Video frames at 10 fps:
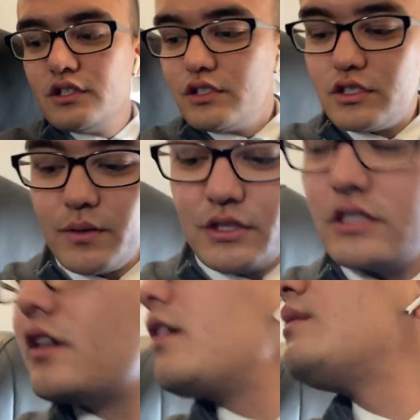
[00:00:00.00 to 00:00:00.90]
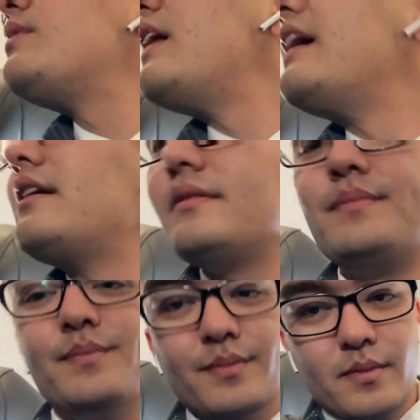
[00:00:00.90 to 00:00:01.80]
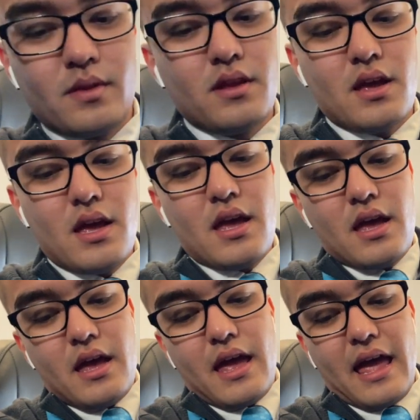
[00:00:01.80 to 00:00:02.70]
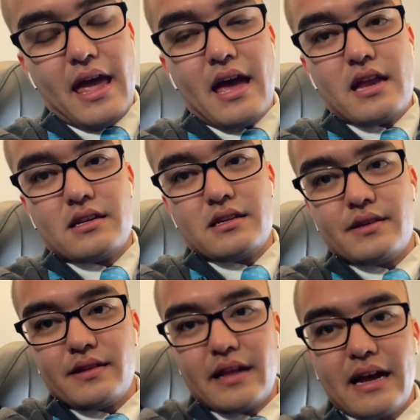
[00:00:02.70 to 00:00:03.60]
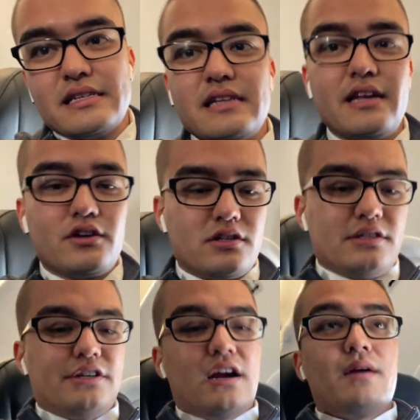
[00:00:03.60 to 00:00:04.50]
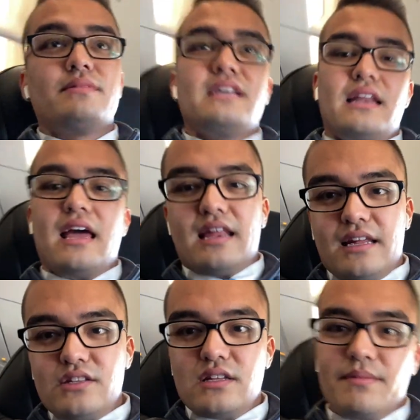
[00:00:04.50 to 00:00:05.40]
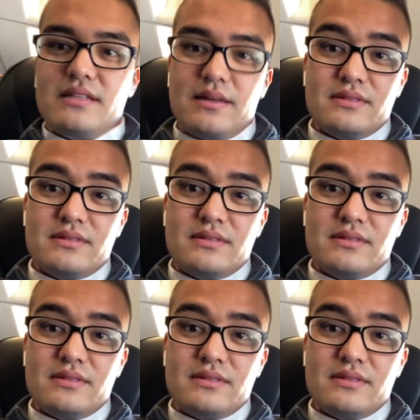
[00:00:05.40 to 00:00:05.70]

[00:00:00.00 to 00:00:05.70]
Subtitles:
So I'm just going to plane, and like I said earlier, I'm deadheading, so that means I'm